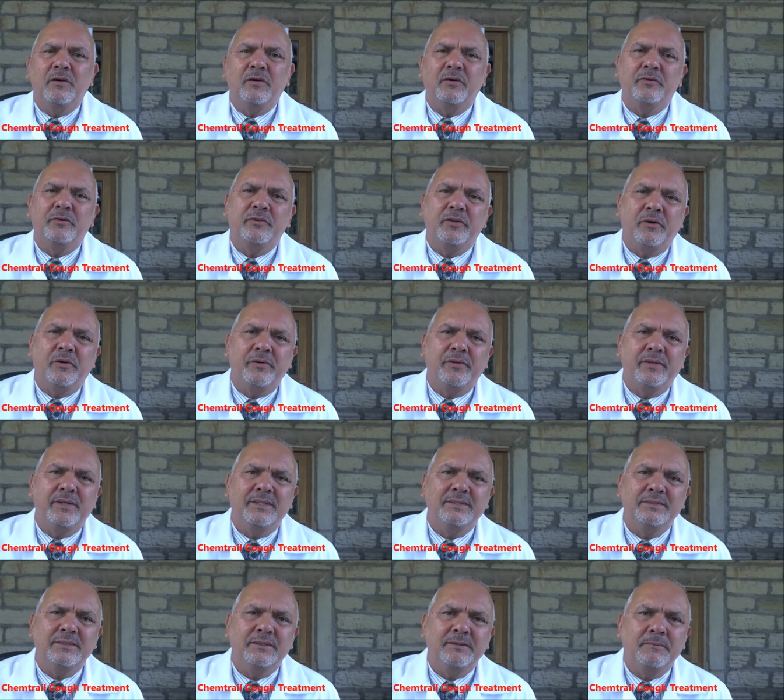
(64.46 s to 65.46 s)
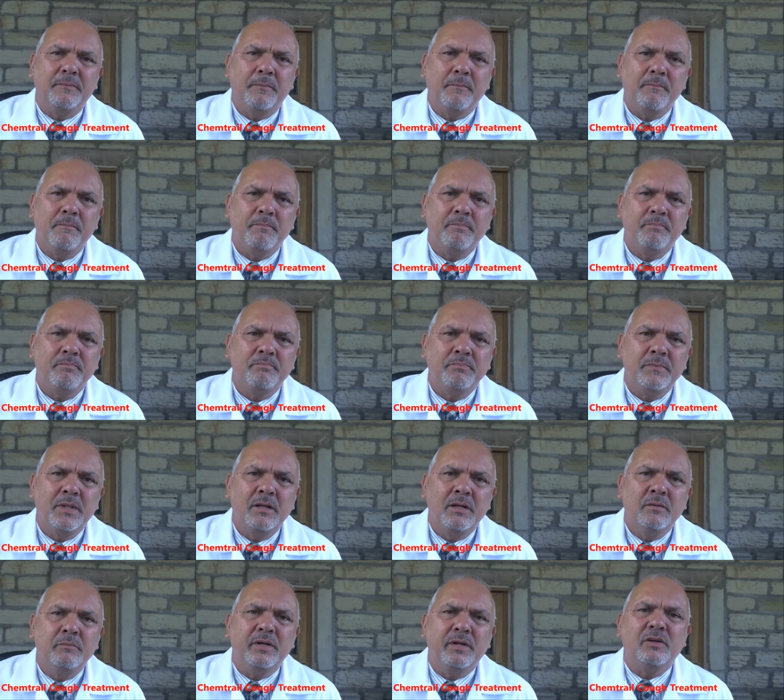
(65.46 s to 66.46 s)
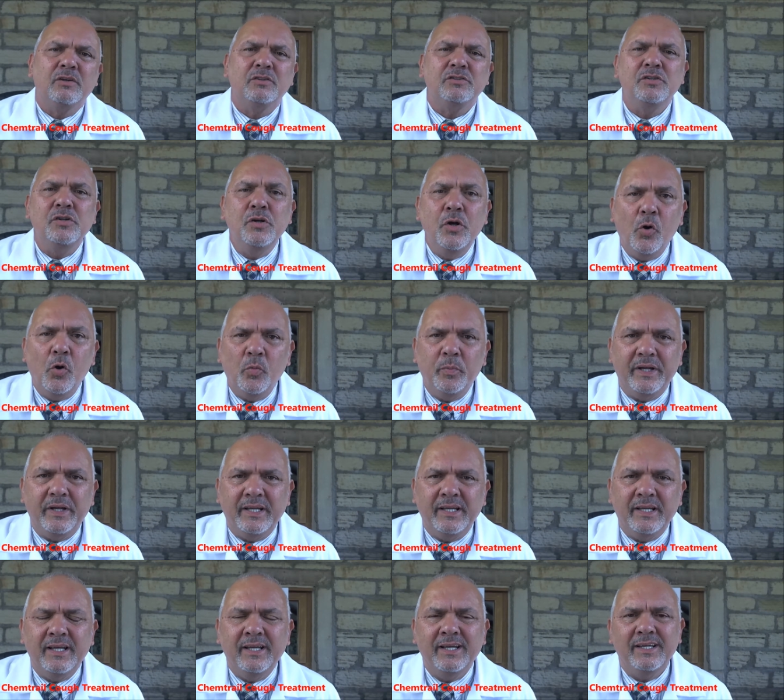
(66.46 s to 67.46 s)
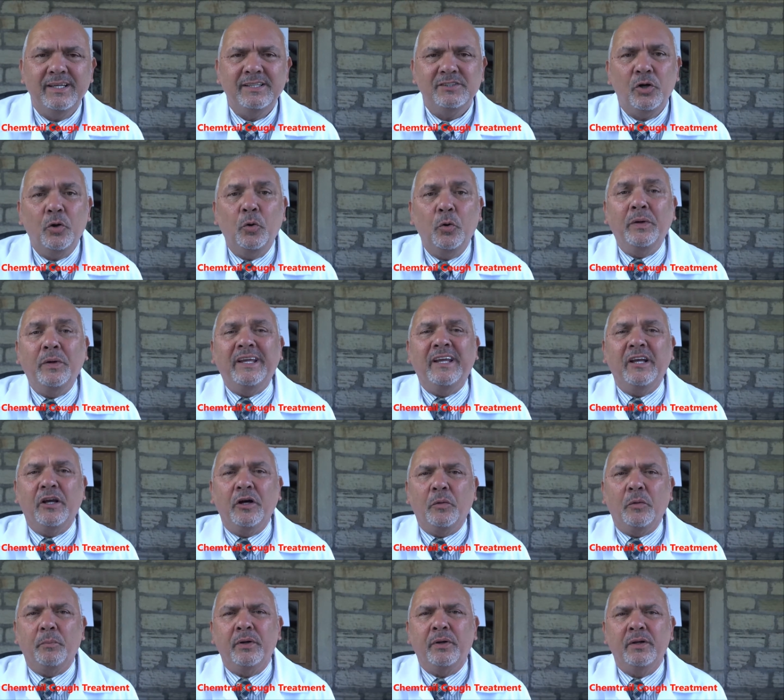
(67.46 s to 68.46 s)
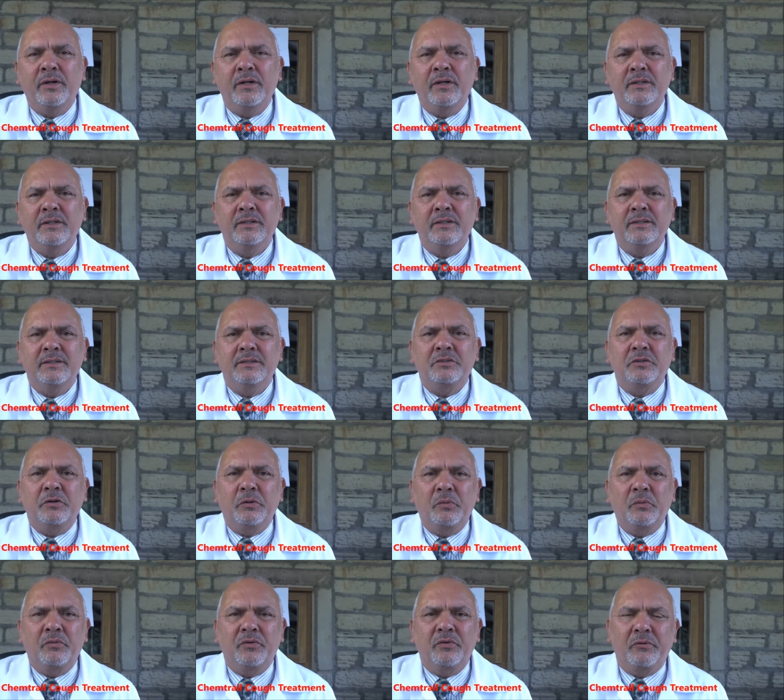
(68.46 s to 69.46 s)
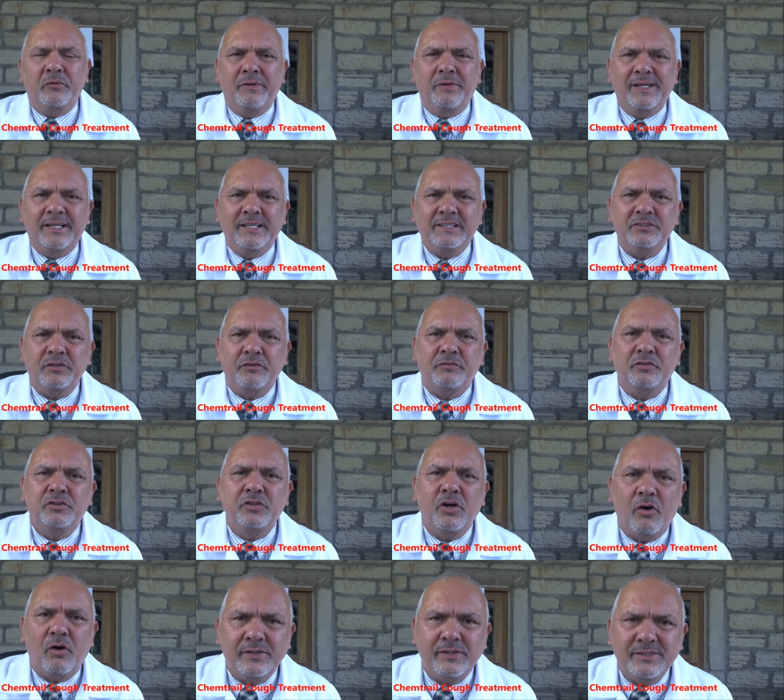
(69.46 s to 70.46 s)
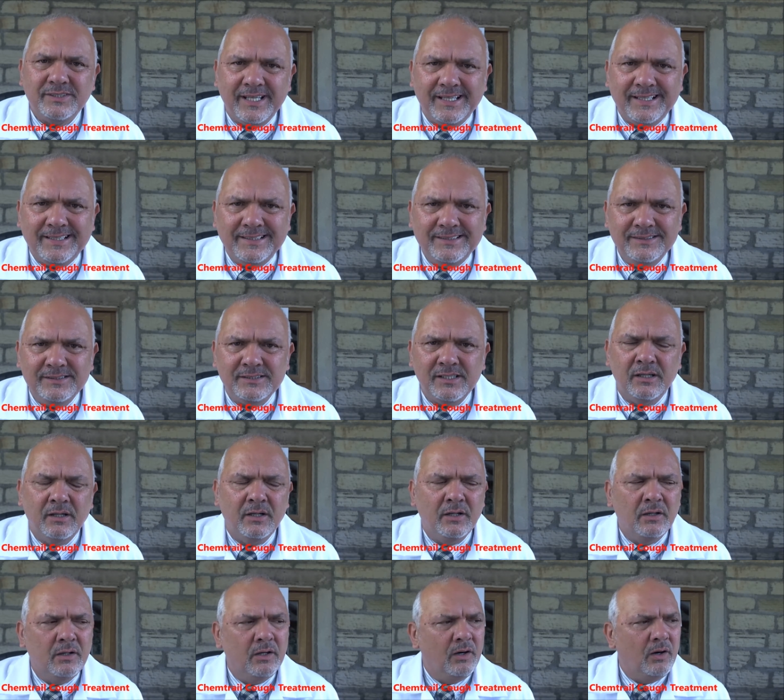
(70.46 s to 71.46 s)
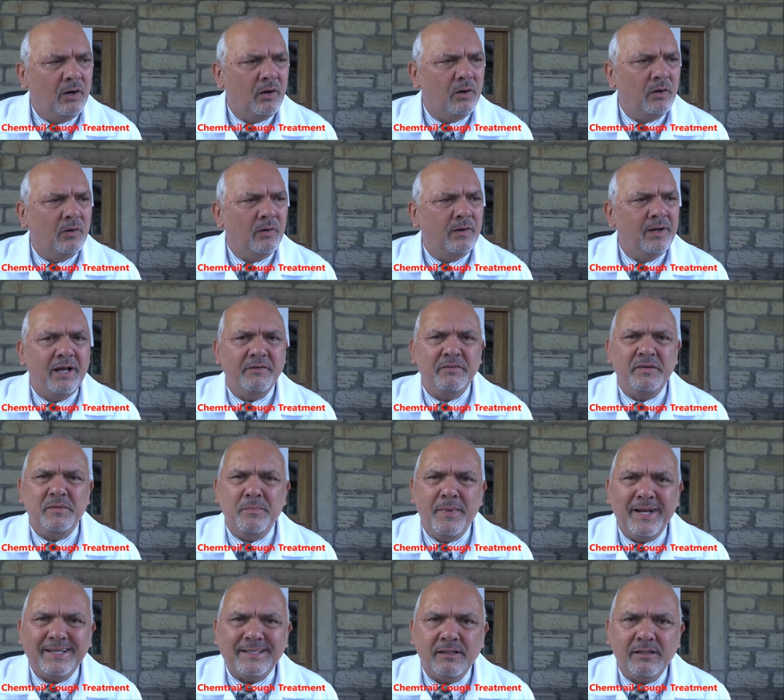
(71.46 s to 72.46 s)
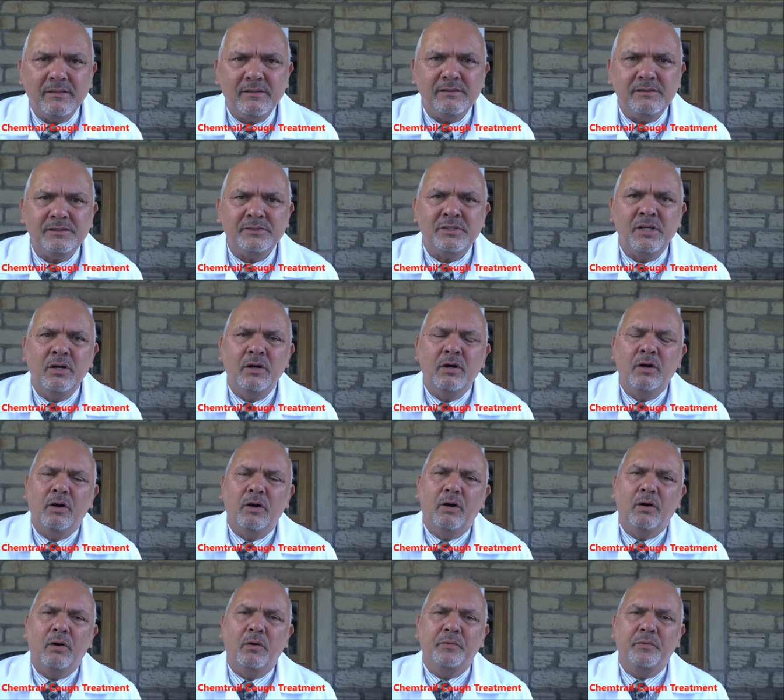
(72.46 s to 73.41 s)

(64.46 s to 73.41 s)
authorities, because nobody is owning up to the release of toxins or heavy metals or